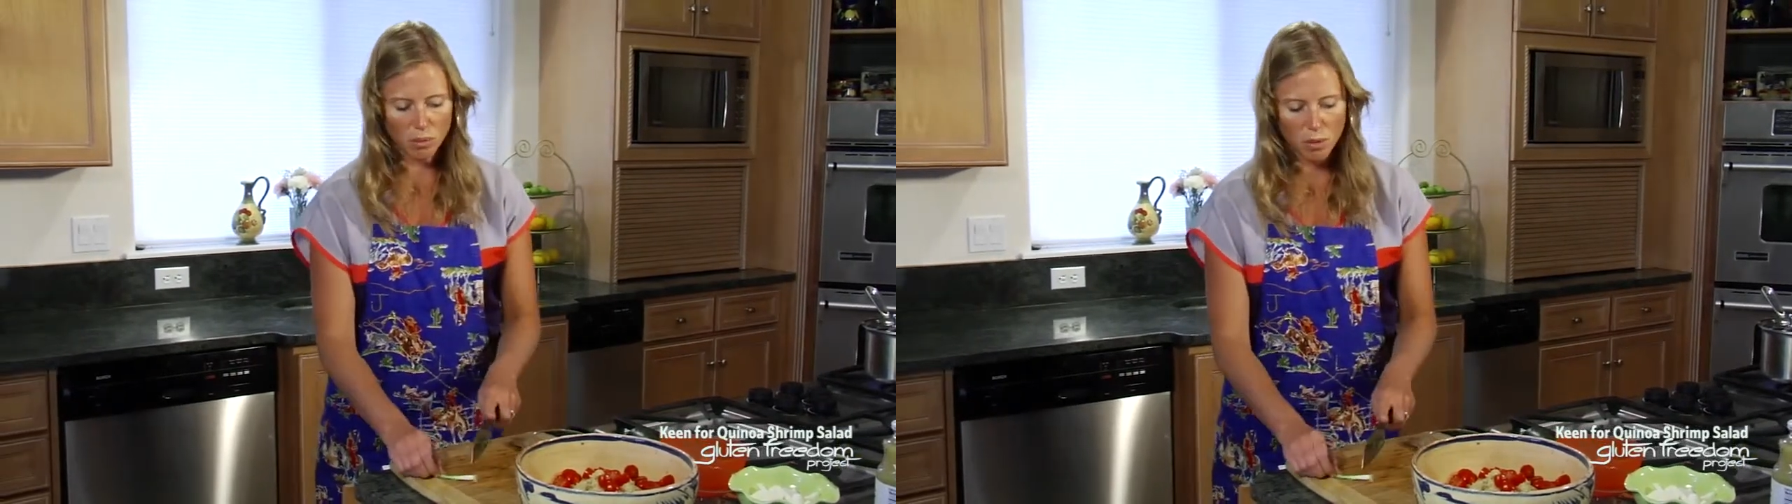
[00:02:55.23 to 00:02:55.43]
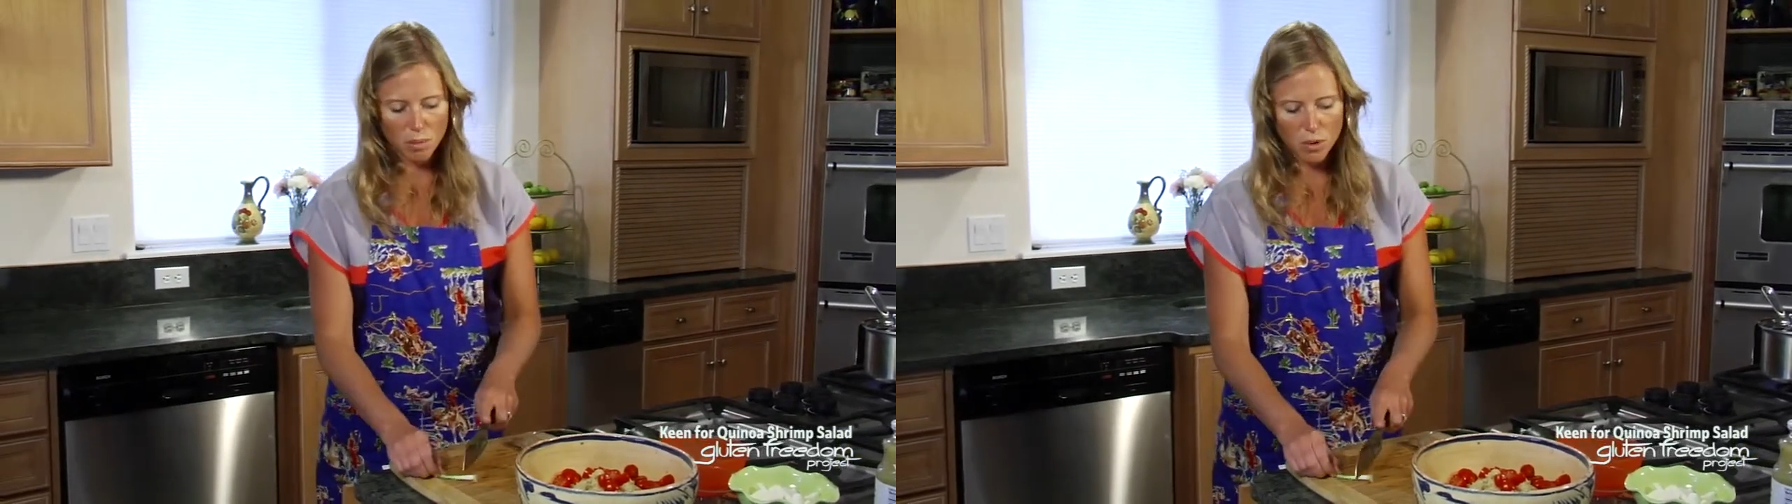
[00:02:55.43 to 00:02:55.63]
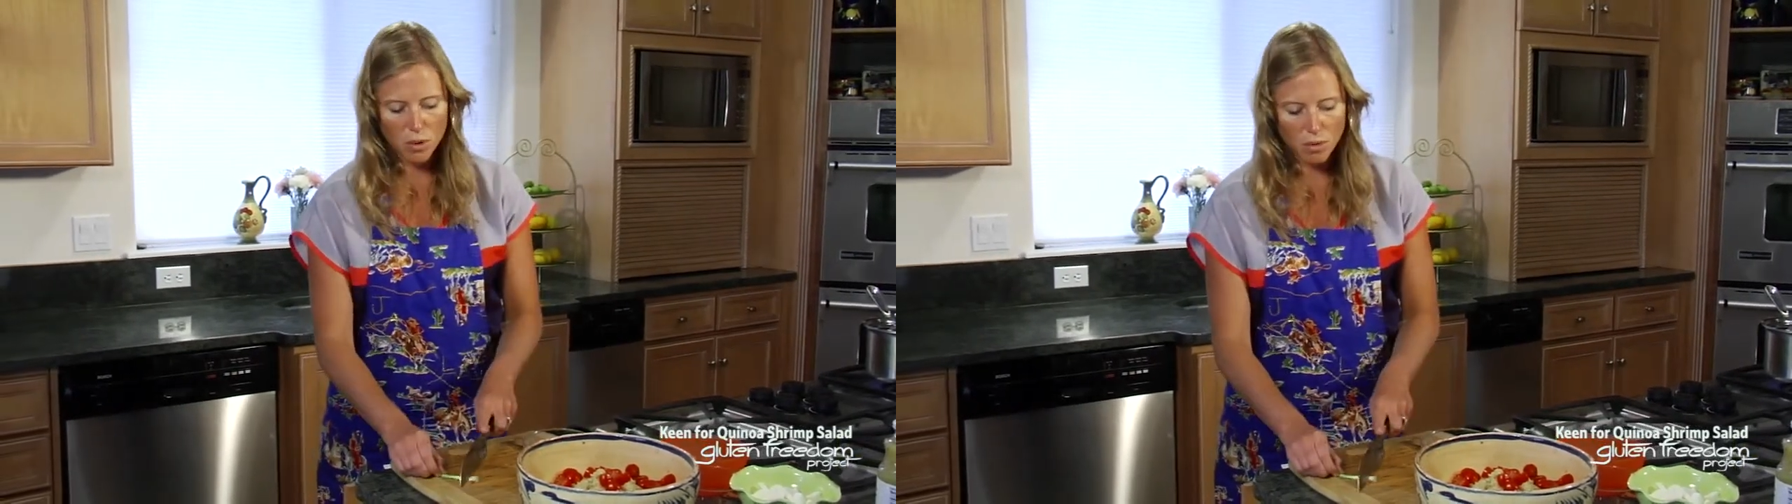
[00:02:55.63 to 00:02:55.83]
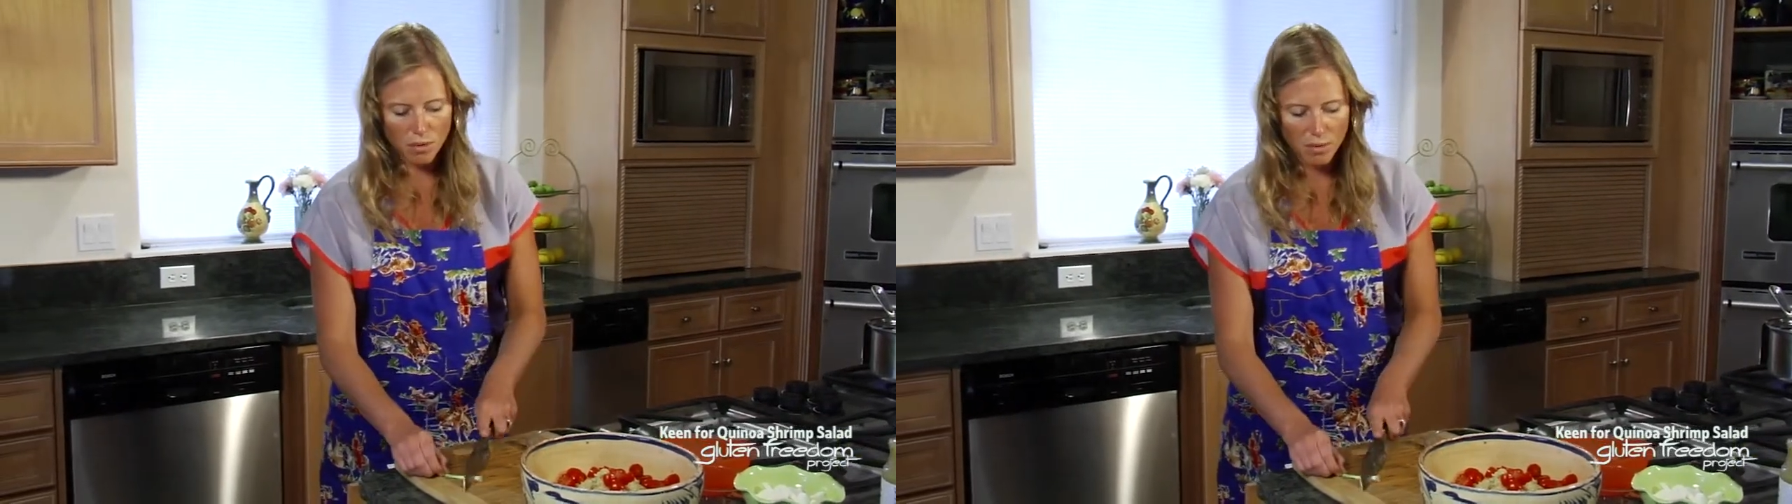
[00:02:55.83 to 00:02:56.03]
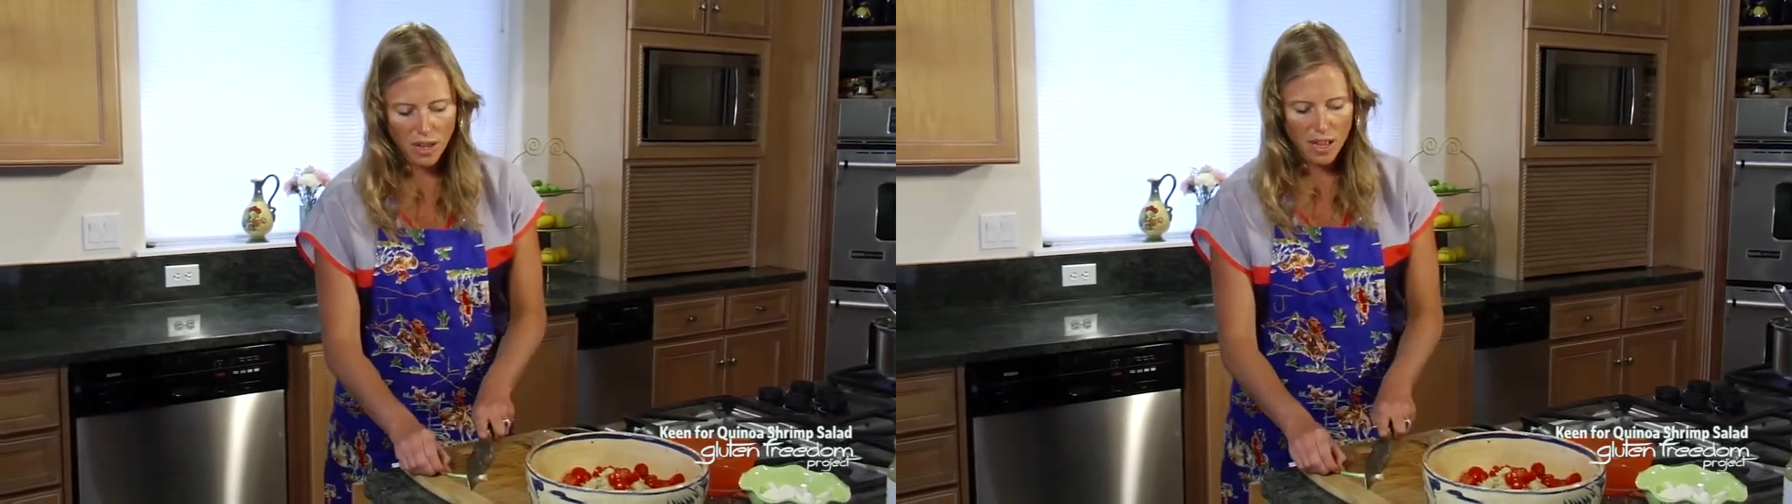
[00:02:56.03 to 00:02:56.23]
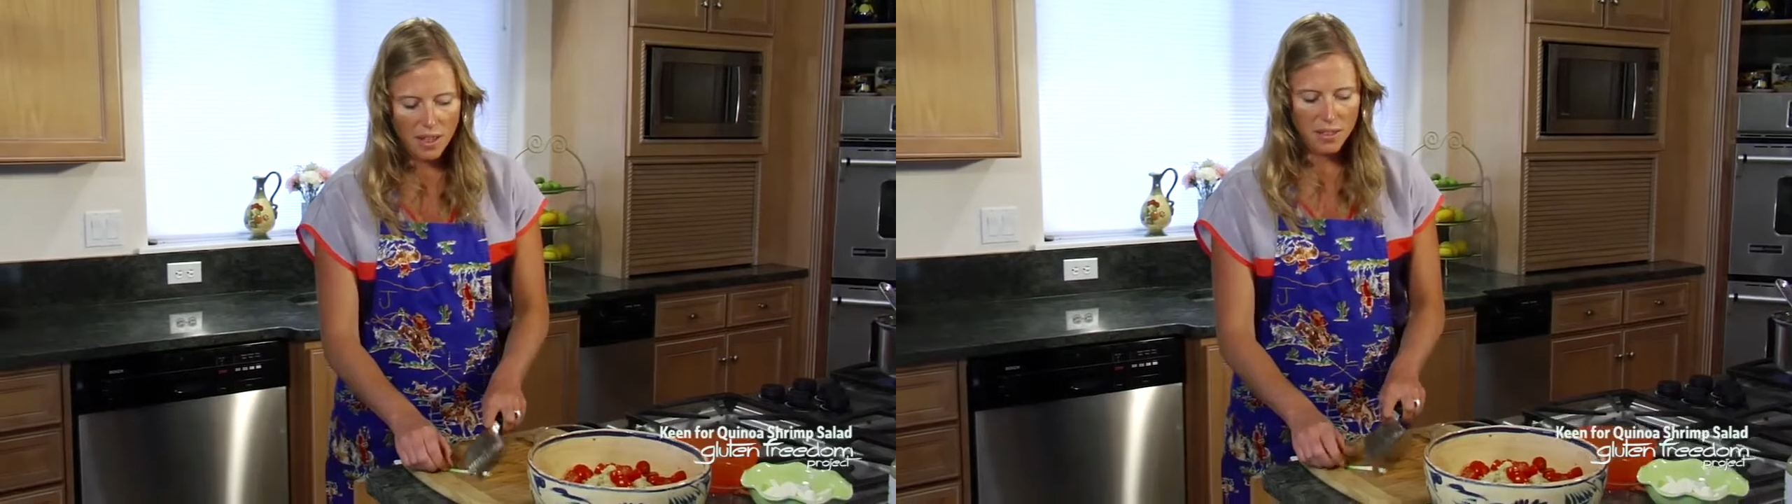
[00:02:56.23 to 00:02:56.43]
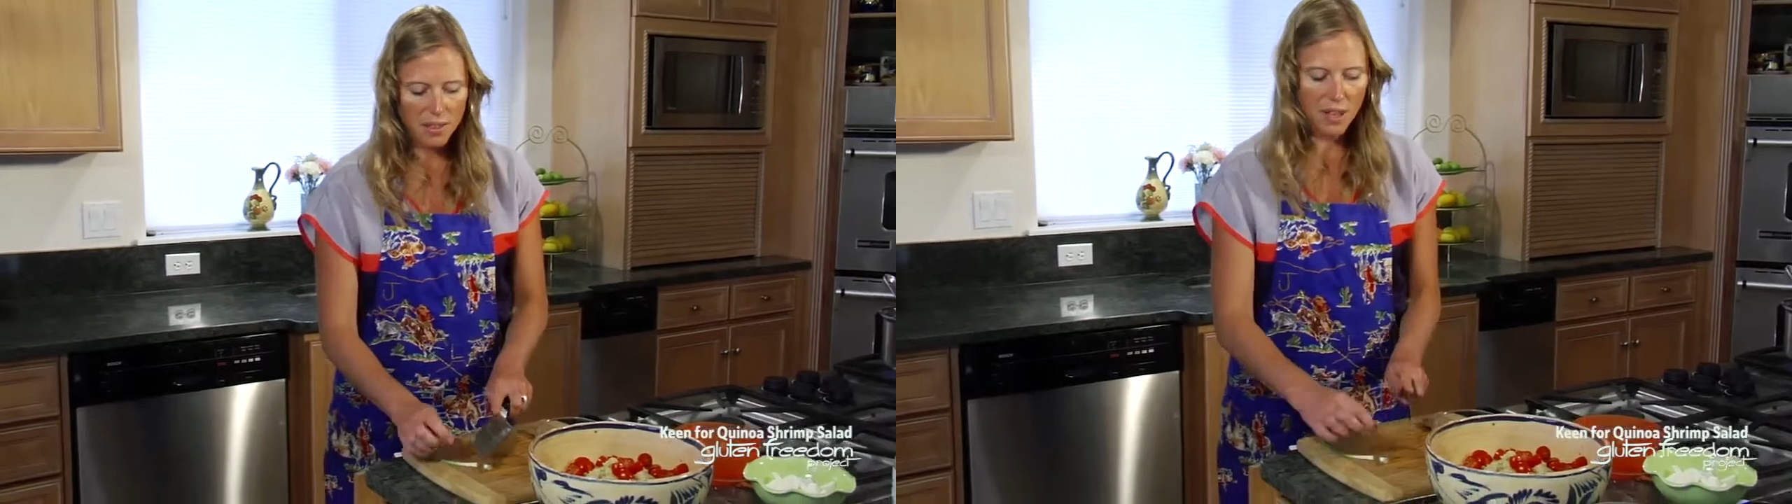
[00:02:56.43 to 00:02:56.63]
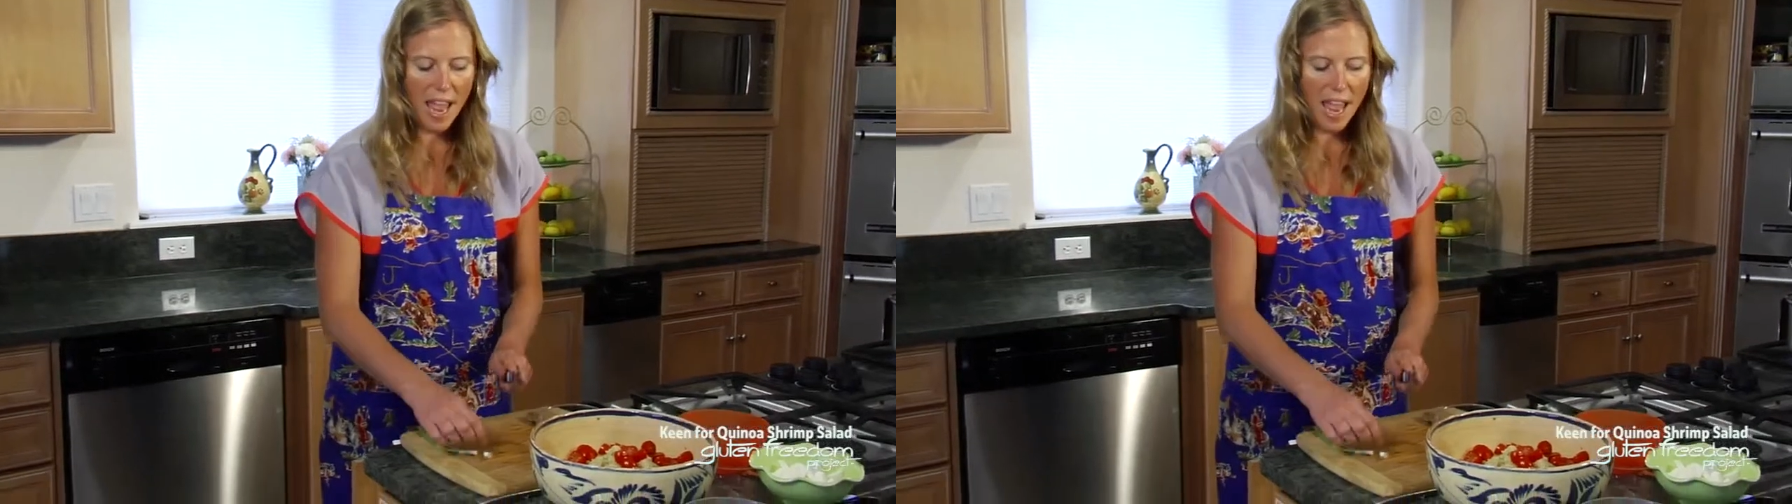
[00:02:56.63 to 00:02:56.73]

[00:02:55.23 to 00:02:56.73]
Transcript: remove the